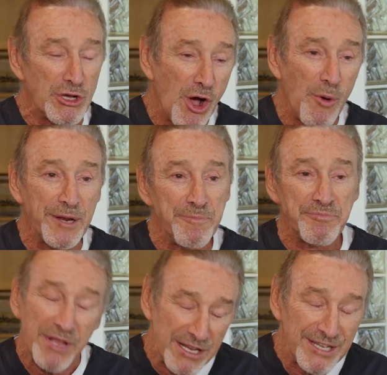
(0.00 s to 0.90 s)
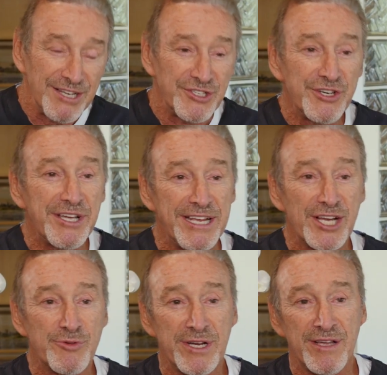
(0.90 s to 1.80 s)
go in. She took an
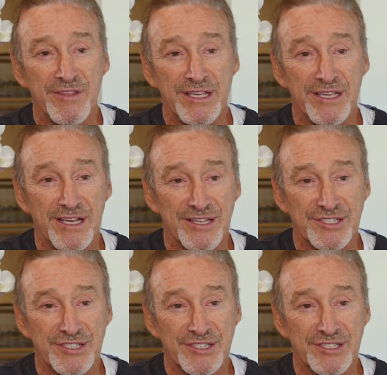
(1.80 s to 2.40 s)
x-ray of the